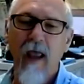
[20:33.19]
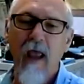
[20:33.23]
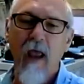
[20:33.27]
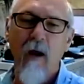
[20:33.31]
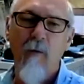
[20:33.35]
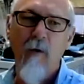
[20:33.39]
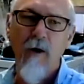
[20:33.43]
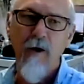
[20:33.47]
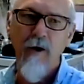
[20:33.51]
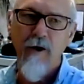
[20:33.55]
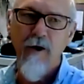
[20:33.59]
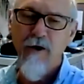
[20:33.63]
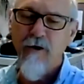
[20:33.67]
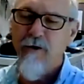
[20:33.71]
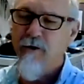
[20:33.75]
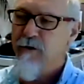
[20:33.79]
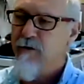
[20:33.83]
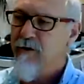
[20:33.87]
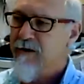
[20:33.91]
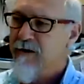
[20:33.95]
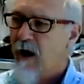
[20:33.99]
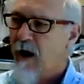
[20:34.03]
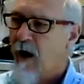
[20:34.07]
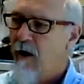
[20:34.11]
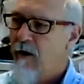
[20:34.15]
And what you can do
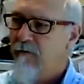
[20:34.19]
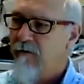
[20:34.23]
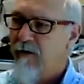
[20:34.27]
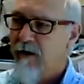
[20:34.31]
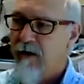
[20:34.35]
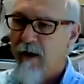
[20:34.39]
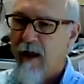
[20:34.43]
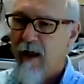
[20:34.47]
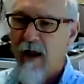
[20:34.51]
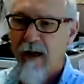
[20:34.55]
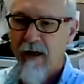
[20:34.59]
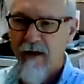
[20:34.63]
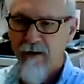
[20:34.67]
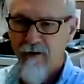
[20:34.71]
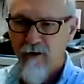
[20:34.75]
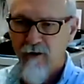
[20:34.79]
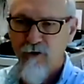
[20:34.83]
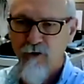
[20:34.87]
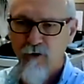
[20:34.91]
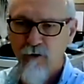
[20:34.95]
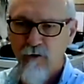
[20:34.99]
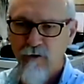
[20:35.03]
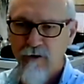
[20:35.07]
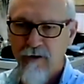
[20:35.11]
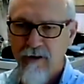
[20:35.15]
is overlay the
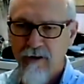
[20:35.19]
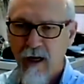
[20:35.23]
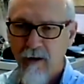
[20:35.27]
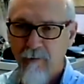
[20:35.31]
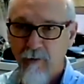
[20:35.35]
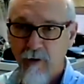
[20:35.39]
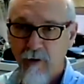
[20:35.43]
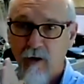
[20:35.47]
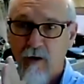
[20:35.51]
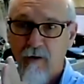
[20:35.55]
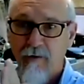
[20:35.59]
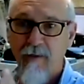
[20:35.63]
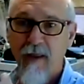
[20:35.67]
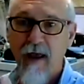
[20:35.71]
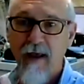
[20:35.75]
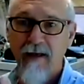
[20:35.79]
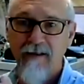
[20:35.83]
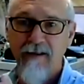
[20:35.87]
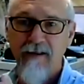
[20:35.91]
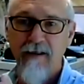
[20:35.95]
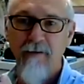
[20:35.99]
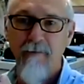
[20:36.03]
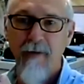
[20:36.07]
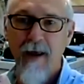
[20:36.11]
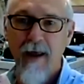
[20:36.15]
truth table on that
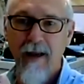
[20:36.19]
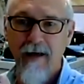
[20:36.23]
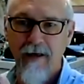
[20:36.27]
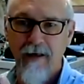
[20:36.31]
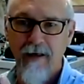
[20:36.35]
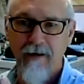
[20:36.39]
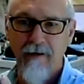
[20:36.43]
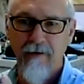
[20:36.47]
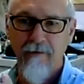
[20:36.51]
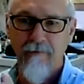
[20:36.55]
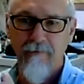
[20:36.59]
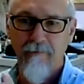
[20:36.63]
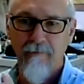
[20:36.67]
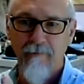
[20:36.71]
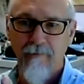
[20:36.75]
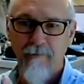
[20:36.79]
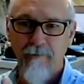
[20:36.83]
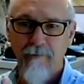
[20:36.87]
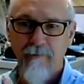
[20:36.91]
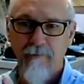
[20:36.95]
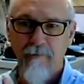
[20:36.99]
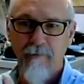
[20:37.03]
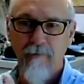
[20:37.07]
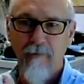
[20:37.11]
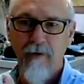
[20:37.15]
schematic.
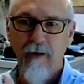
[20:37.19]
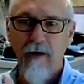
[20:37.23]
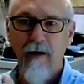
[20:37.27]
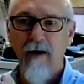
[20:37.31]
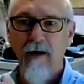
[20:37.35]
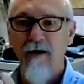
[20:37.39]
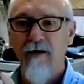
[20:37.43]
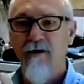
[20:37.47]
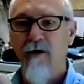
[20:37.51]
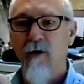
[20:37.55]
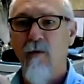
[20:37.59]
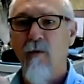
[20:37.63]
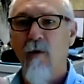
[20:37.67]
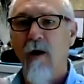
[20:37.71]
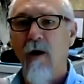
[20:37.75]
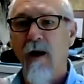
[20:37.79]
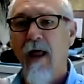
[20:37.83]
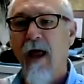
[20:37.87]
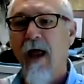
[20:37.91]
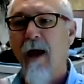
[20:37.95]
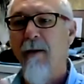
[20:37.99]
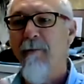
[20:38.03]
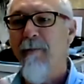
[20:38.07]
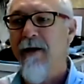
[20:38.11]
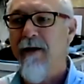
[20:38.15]
So what will
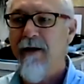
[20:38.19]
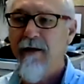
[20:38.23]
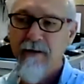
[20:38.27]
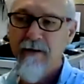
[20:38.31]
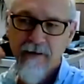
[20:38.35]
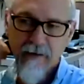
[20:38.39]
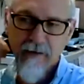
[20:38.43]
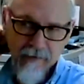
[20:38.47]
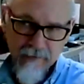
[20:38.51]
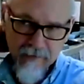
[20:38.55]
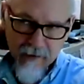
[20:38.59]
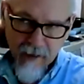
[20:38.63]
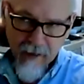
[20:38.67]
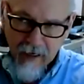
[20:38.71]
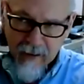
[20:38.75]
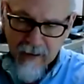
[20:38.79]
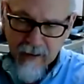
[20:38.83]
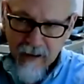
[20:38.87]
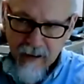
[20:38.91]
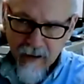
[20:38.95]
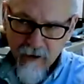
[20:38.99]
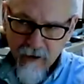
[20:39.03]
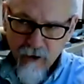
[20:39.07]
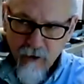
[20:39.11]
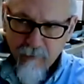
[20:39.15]
happen is that
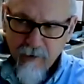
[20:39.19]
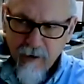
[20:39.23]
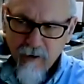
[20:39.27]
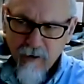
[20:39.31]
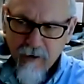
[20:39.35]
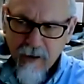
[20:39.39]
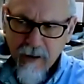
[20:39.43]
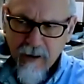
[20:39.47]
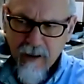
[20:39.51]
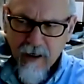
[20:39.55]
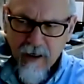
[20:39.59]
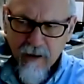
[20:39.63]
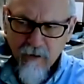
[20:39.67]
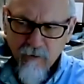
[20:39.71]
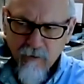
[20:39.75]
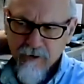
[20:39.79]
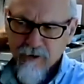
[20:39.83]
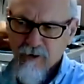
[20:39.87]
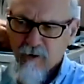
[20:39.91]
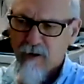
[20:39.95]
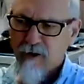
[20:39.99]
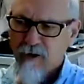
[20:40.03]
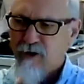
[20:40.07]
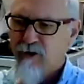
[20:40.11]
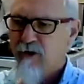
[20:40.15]
you'll be looking, and
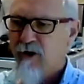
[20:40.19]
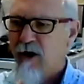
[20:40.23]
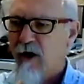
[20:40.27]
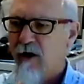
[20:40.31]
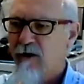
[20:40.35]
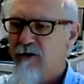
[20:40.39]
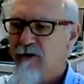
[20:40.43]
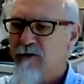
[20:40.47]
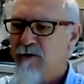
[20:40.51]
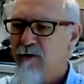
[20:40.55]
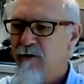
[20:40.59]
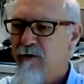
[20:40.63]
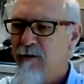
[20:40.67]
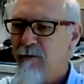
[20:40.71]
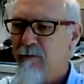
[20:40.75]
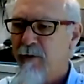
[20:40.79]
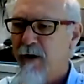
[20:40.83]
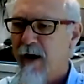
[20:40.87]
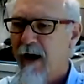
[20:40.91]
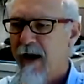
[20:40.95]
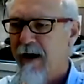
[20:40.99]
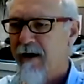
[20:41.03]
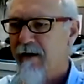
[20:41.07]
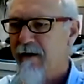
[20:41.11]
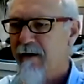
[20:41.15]
also as you go through the
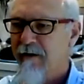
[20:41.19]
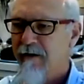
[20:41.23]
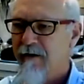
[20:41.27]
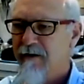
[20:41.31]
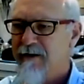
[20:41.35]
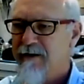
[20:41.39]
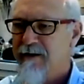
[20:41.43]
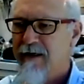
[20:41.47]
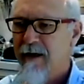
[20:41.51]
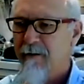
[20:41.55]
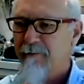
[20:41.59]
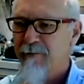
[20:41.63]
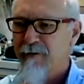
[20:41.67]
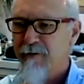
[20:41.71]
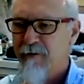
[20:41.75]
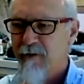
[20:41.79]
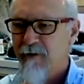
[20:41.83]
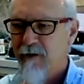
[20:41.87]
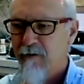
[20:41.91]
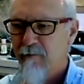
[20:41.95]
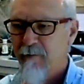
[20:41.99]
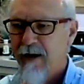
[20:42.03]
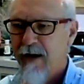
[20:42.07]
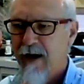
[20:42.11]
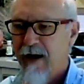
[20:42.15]
prac, step
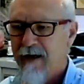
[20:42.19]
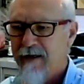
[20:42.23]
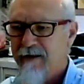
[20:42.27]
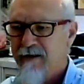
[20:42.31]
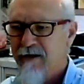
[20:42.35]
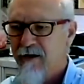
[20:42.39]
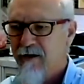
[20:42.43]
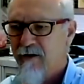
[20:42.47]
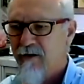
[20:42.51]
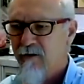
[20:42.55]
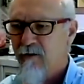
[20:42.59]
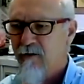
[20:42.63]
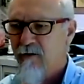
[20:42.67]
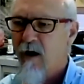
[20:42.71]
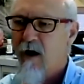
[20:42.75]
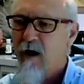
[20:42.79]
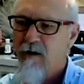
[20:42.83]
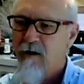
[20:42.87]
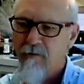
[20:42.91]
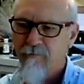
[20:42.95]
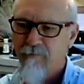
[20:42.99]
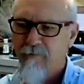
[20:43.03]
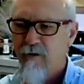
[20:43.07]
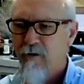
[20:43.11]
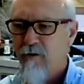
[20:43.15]
3 will be asking you,
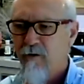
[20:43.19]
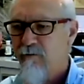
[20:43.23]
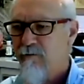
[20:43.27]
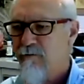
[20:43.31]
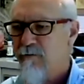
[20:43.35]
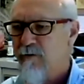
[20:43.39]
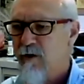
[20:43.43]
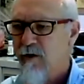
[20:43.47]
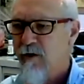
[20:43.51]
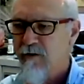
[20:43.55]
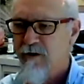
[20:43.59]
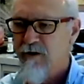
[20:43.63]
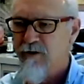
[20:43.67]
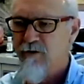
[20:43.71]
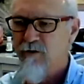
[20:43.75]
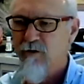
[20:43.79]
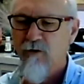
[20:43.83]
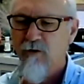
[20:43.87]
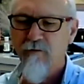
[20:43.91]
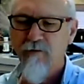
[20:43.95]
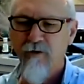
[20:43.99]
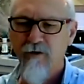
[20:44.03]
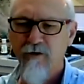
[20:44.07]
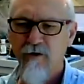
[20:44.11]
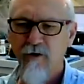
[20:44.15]
if you turn this
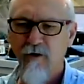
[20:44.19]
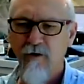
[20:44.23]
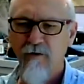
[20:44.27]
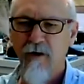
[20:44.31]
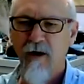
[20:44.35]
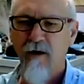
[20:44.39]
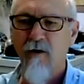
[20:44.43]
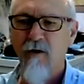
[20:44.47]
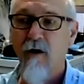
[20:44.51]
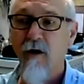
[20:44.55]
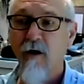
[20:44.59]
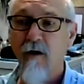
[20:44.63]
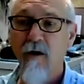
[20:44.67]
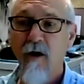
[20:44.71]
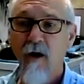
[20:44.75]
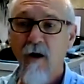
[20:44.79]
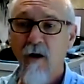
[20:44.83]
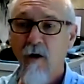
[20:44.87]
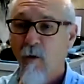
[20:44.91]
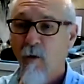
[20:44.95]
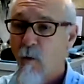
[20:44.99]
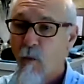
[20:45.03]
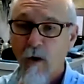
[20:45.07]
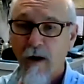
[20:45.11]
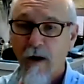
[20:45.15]
off and turn that on,
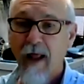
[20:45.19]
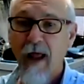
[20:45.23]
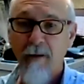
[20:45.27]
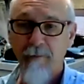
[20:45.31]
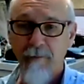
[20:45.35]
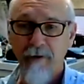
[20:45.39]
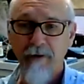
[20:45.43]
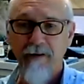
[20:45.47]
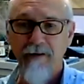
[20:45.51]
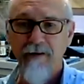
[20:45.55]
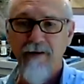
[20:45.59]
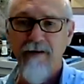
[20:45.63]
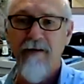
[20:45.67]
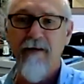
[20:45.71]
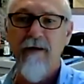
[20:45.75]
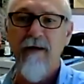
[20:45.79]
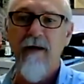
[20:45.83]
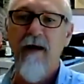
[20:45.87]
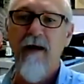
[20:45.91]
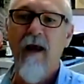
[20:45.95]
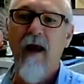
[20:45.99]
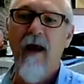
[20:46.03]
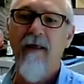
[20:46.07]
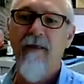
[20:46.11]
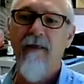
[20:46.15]
what happens?
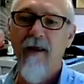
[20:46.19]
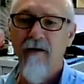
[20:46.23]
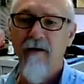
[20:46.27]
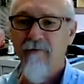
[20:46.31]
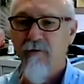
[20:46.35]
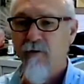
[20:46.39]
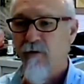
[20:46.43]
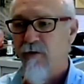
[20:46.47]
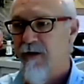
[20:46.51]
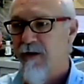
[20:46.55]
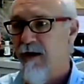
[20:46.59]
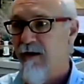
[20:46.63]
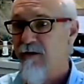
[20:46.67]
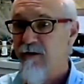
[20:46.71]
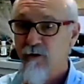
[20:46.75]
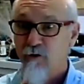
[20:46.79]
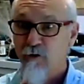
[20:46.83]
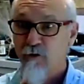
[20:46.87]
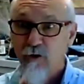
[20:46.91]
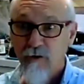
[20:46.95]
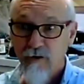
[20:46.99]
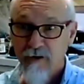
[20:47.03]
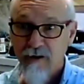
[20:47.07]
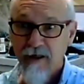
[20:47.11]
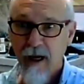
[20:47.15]
And therefore then the
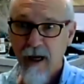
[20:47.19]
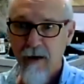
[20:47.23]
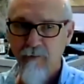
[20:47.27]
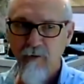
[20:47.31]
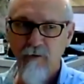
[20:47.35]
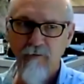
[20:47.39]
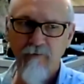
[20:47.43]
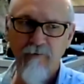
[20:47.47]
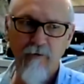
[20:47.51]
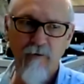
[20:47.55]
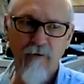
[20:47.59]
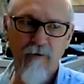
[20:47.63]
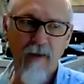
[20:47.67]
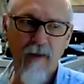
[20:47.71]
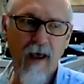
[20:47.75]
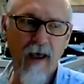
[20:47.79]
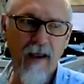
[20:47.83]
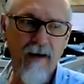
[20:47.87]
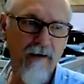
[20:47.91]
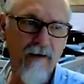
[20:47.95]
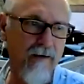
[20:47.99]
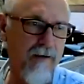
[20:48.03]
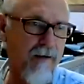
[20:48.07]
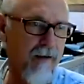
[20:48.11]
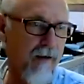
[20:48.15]
truth table for that
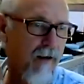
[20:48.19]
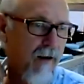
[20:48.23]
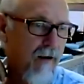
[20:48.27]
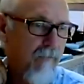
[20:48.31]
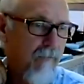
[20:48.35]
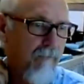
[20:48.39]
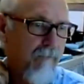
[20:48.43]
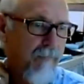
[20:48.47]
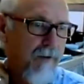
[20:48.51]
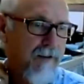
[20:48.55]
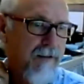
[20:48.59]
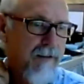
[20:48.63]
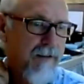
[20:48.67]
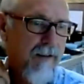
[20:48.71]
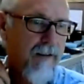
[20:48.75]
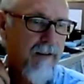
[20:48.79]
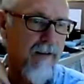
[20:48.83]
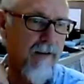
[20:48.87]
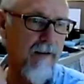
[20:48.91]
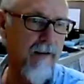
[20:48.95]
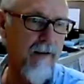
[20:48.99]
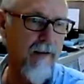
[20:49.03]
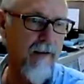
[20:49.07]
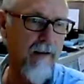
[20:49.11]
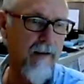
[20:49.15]

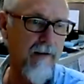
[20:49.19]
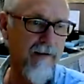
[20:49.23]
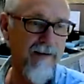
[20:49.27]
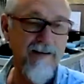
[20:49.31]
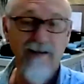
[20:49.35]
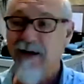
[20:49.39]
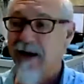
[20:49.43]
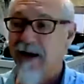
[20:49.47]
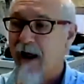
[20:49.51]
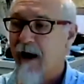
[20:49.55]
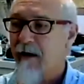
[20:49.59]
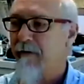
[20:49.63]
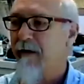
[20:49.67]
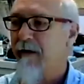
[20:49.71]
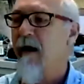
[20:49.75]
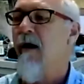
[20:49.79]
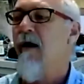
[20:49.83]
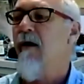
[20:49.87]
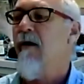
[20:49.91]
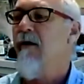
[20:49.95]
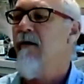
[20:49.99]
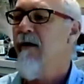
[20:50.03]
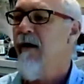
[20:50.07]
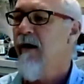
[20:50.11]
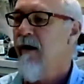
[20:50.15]
particular scenario
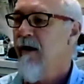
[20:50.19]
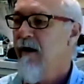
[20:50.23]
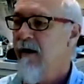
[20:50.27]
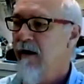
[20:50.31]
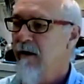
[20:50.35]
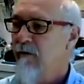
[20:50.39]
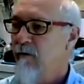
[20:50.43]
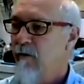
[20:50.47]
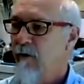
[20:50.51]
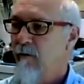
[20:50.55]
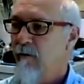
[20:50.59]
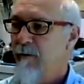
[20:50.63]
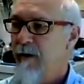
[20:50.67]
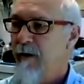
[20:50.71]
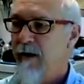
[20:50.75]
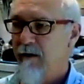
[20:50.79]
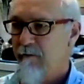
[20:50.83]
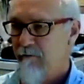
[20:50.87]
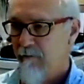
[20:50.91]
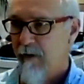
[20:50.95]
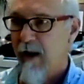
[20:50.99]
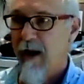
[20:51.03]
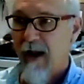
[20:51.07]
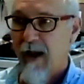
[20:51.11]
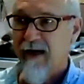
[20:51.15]
will
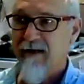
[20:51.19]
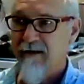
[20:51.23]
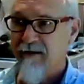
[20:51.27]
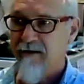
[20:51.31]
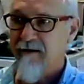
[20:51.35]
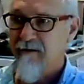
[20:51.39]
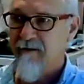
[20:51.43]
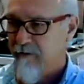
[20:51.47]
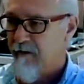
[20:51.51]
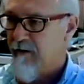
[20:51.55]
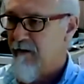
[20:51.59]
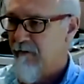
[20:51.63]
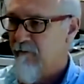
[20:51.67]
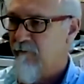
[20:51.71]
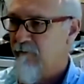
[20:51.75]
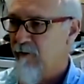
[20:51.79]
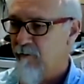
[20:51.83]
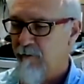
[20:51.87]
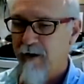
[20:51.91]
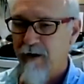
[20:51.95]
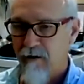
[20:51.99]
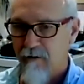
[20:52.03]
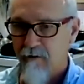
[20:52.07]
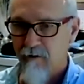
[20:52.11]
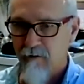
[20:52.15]
be X, will
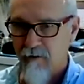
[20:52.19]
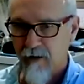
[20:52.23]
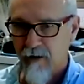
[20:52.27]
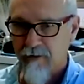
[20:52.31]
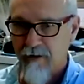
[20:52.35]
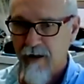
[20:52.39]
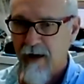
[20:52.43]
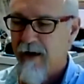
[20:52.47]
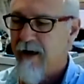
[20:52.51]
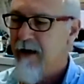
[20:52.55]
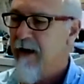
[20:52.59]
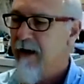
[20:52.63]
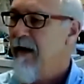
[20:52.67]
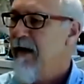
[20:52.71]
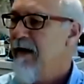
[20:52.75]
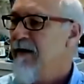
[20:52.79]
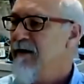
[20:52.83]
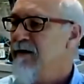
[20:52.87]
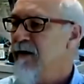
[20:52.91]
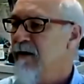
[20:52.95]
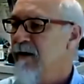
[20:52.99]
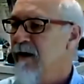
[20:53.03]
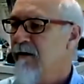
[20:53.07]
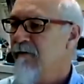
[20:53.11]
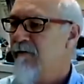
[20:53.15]
be look like that.
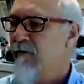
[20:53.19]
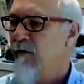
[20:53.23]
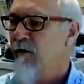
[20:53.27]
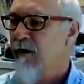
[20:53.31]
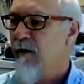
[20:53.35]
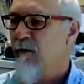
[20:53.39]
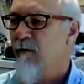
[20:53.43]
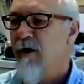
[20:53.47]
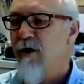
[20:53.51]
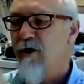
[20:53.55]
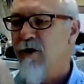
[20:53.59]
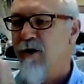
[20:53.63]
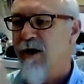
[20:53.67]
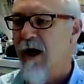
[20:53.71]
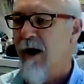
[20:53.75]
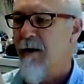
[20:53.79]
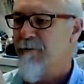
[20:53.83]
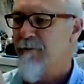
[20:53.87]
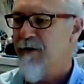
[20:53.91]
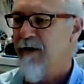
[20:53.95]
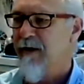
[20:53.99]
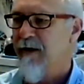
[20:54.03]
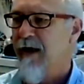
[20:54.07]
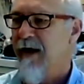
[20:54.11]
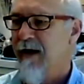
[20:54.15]
So therefore then when you
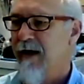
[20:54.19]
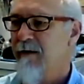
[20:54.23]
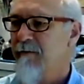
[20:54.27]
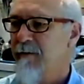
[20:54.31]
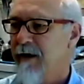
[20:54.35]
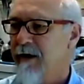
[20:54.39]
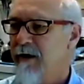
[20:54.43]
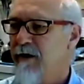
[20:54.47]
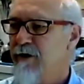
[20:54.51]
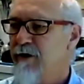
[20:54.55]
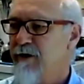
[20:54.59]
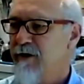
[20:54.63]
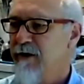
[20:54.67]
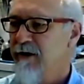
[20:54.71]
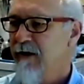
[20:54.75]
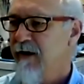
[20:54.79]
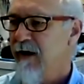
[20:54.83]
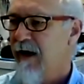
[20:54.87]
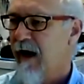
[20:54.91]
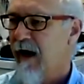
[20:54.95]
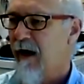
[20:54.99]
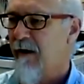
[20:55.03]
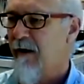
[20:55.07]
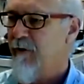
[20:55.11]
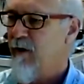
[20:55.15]
capture that image,
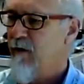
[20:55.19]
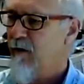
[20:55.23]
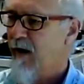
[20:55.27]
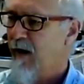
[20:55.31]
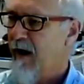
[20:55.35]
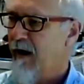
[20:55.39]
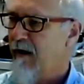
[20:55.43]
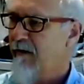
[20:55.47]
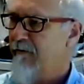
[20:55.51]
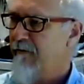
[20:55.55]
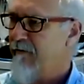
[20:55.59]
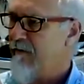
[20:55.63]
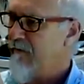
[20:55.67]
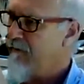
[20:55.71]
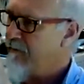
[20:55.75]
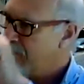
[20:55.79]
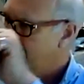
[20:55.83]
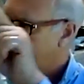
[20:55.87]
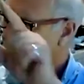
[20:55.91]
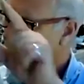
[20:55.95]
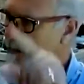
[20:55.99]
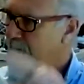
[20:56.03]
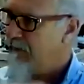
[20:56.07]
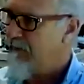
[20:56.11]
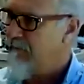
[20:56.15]
you have
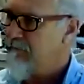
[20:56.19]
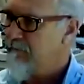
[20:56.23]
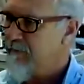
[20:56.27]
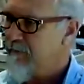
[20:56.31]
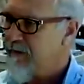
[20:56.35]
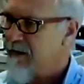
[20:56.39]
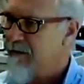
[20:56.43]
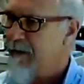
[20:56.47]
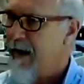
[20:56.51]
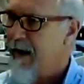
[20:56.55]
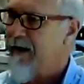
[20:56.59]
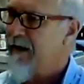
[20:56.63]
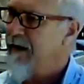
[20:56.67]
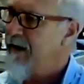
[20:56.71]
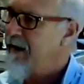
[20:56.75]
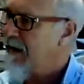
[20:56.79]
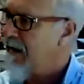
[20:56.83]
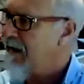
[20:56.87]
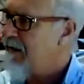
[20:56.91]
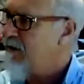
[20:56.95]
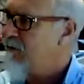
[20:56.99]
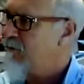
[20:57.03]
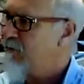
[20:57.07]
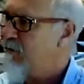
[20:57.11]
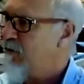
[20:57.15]
the little schematic
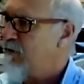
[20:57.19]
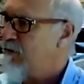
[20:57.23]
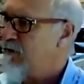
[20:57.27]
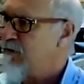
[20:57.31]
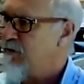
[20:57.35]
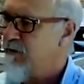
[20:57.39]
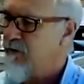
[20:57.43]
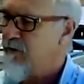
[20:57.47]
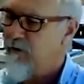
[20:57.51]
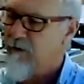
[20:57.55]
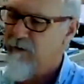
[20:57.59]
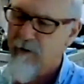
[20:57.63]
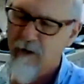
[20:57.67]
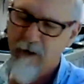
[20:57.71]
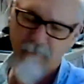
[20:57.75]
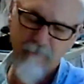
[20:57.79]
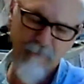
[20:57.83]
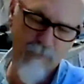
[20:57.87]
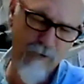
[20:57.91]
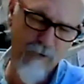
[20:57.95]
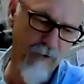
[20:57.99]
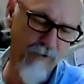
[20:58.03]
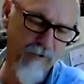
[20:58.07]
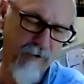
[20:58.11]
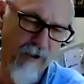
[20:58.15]
and you put your
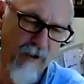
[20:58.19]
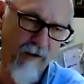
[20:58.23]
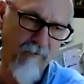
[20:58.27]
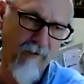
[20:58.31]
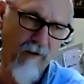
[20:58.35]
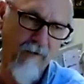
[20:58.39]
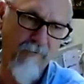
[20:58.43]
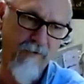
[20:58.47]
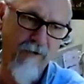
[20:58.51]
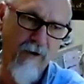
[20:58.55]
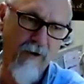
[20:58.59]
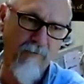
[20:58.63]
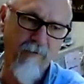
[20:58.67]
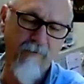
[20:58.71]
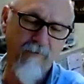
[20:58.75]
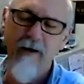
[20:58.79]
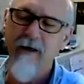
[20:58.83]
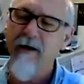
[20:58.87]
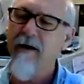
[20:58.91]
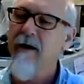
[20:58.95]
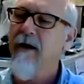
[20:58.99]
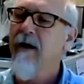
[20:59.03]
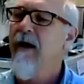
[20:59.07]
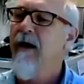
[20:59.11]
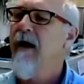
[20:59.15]
truth table over top of
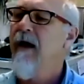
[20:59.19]
it.